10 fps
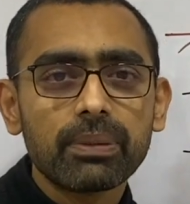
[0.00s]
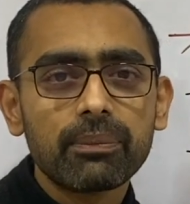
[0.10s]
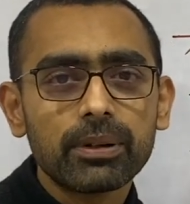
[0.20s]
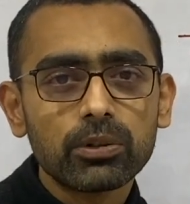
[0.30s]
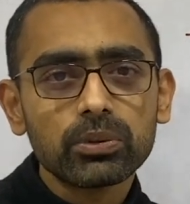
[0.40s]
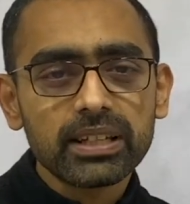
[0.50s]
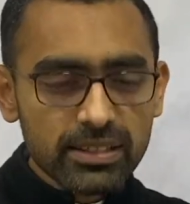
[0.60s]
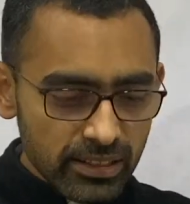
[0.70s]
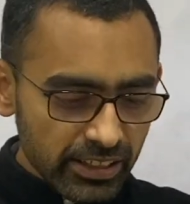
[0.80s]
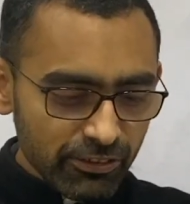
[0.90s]
paper 2, there
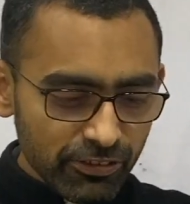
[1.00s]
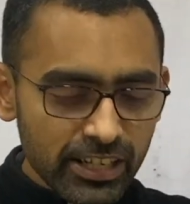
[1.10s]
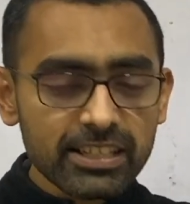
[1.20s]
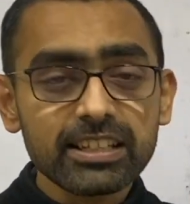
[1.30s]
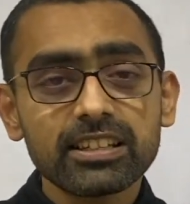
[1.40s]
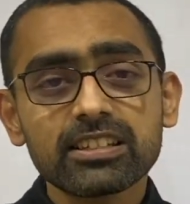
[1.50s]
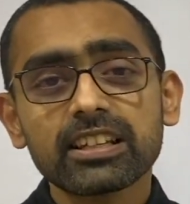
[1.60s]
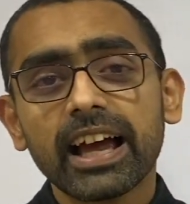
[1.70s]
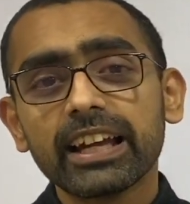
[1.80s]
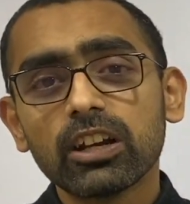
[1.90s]
is a difference in the
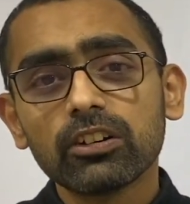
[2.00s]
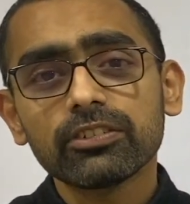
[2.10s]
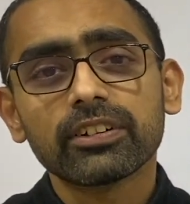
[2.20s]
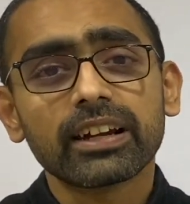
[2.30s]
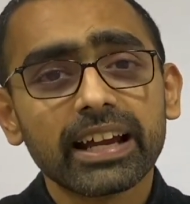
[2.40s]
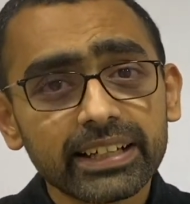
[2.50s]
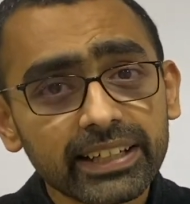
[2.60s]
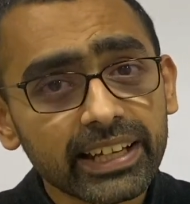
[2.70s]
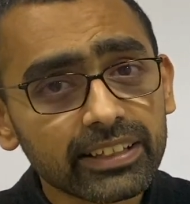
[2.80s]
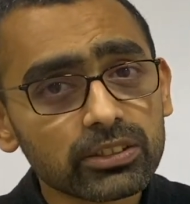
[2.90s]
style of
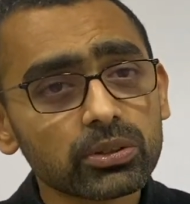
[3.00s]
writing.